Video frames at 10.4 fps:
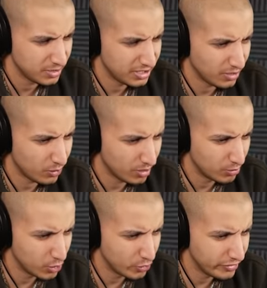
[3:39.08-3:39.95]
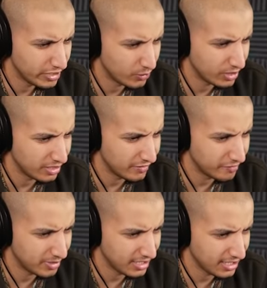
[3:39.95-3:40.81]
that, that one movie where
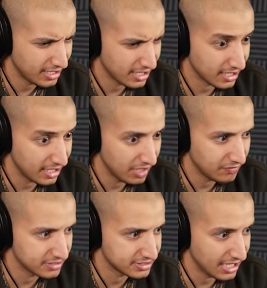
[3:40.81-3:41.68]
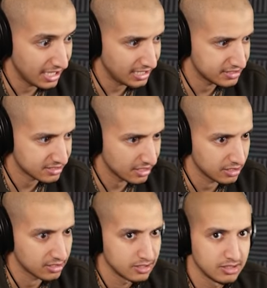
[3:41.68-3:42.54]
everybody had like lifeless eyes,
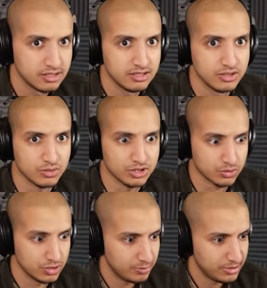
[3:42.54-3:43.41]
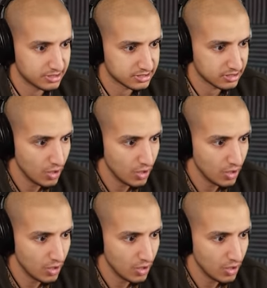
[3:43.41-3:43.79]
like they were creepy and stuff?